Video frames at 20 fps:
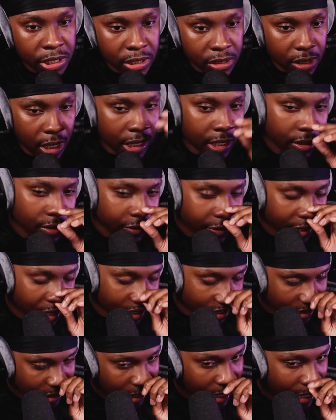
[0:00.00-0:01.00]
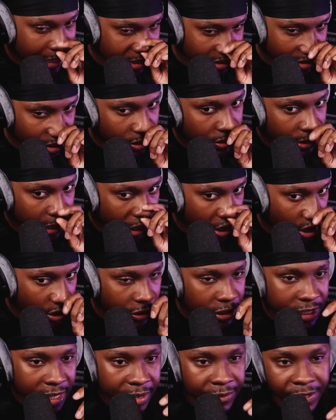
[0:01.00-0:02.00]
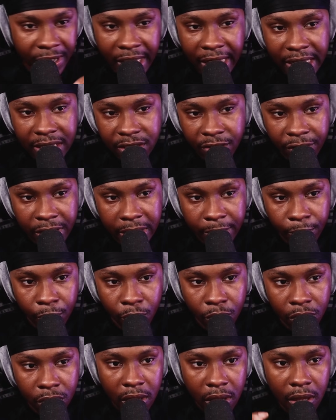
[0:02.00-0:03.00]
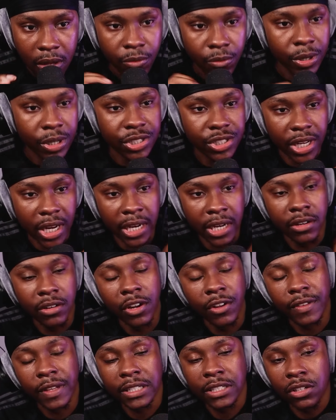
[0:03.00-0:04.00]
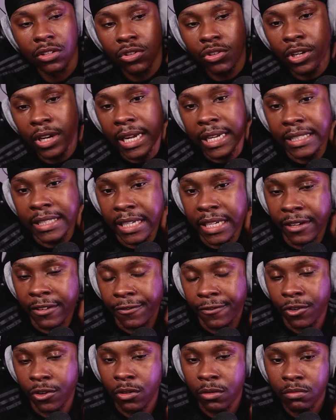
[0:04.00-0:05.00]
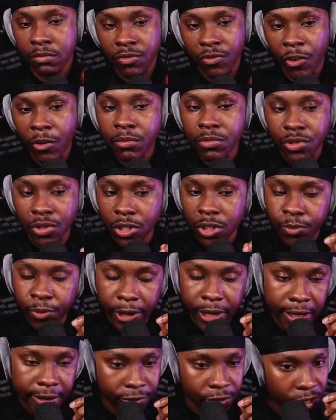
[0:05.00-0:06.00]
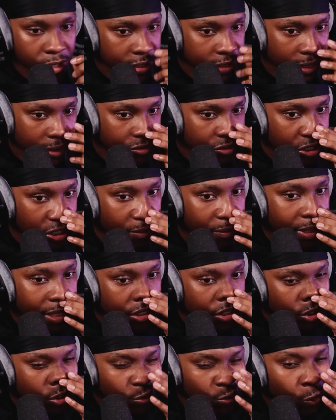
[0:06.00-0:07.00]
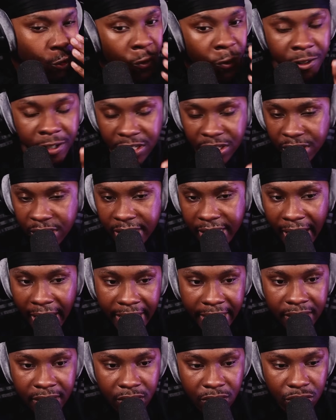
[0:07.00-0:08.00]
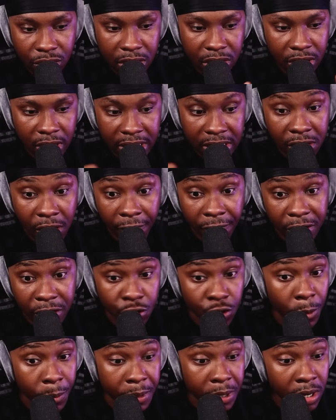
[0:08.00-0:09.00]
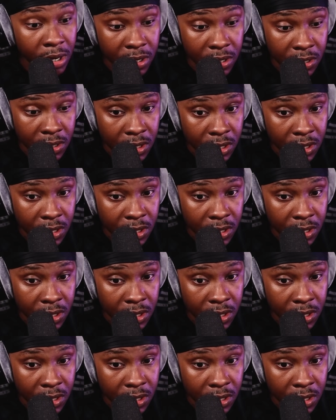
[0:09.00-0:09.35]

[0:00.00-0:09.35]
I don't know, they can't use anything against her anymore, which I don't know if that's a good idea from Snow's point of view, because now she could be as just ruthless as she can, because there's nothing stopping her,